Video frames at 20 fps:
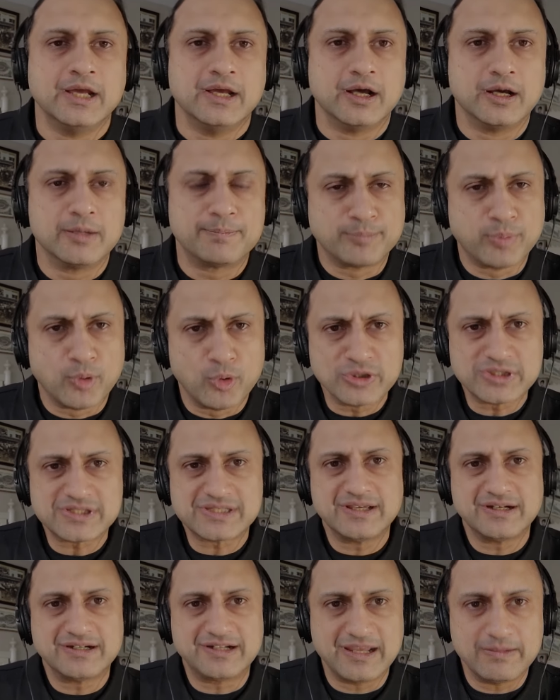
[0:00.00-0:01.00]
Uh, post
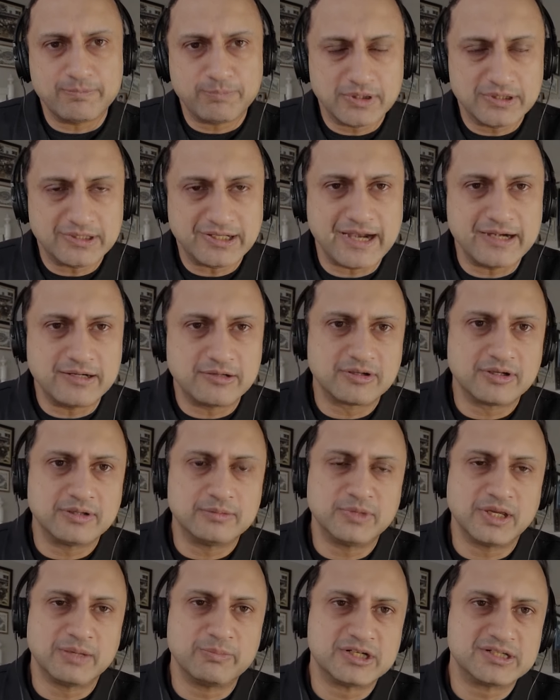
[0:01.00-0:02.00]
the taper
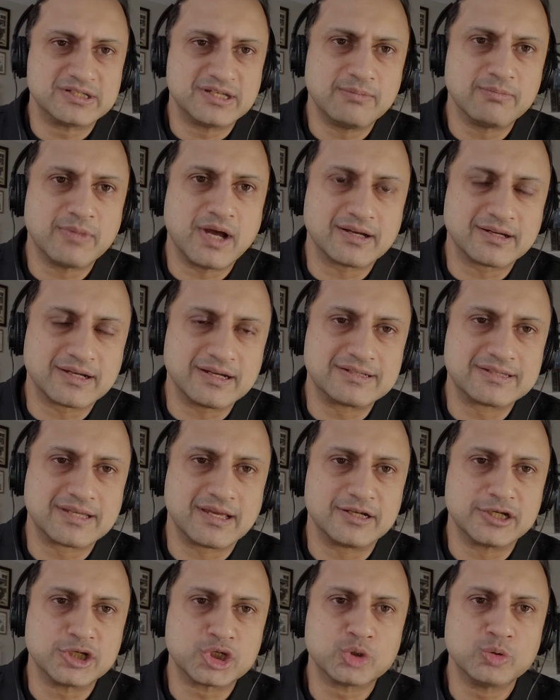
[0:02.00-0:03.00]
tantrum, emerging markets
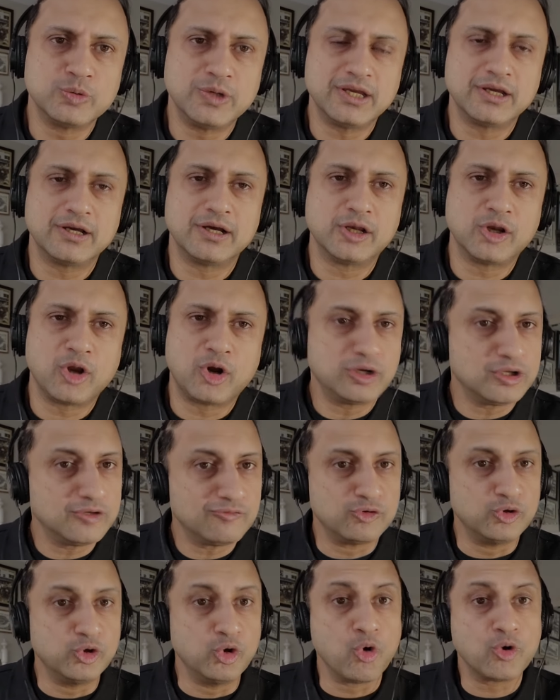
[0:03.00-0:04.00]
are issuing a lot
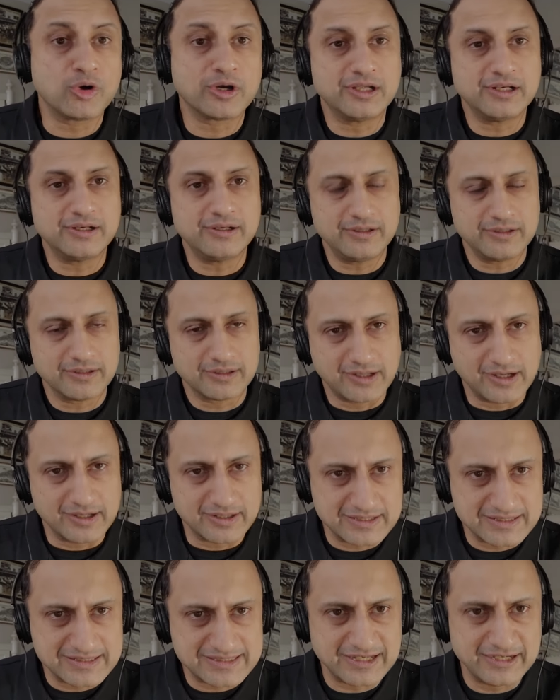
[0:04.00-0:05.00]
of local
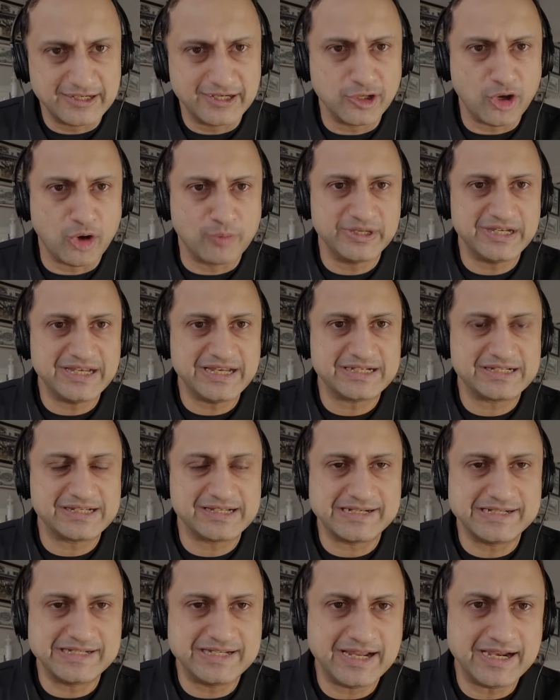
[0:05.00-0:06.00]
currency
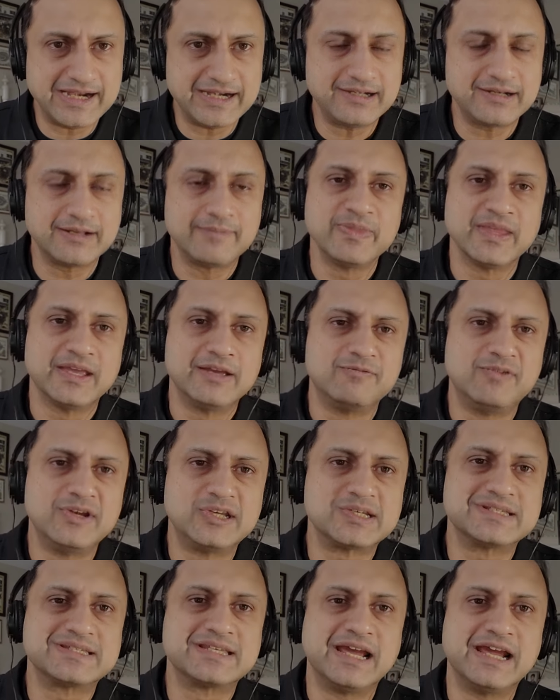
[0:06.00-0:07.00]
denominated debt,
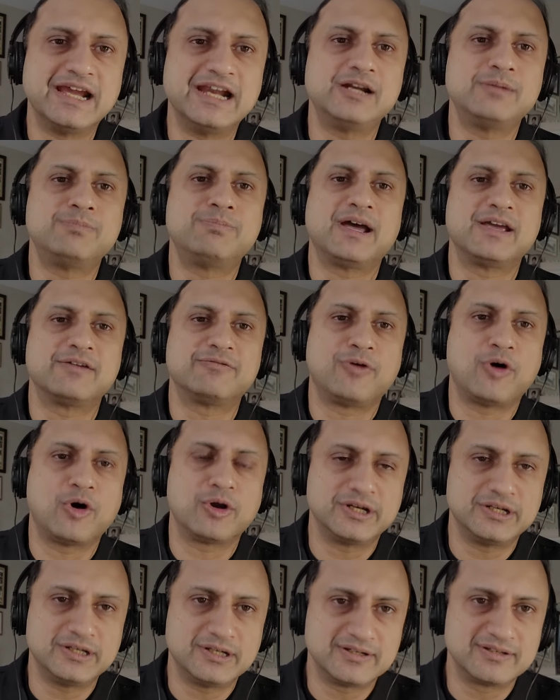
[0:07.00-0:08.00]
which is held by
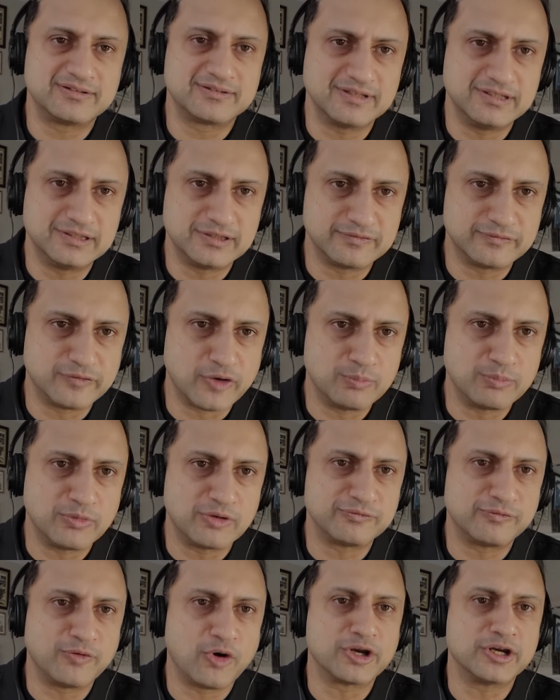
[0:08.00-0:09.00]
foreigners in the form
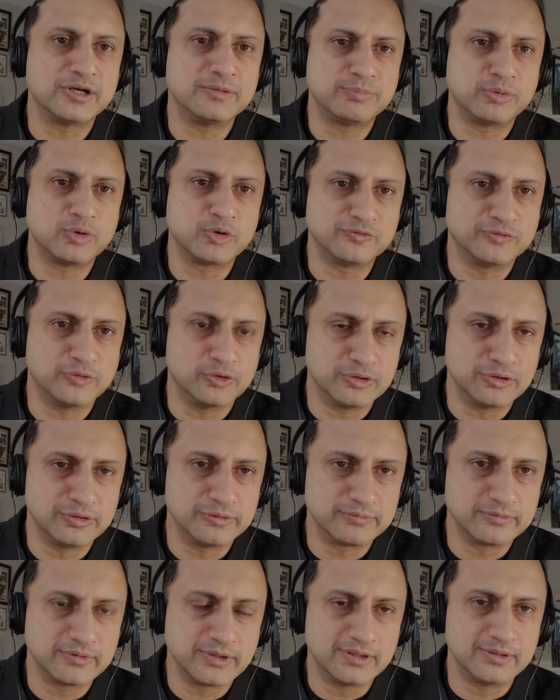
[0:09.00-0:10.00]
of foreign portfolio,
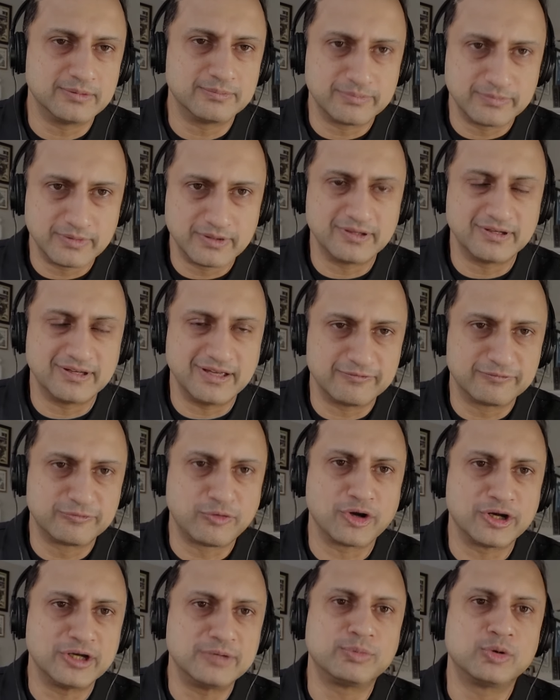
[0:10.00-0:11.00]
uh, uh,
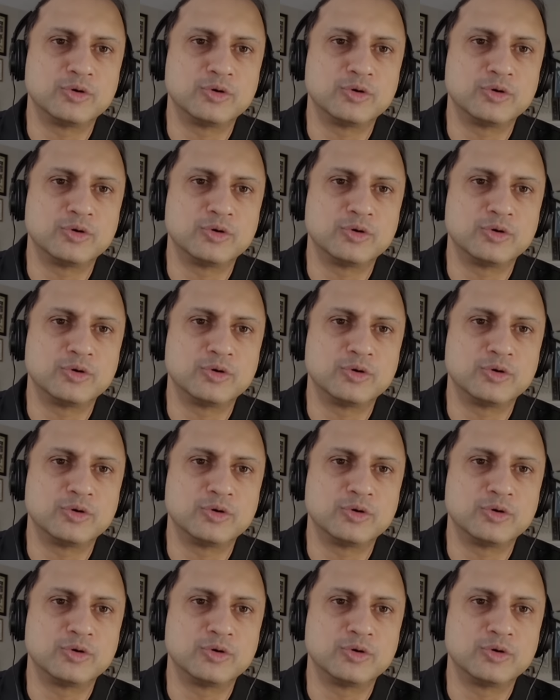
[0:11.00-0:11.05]
foreign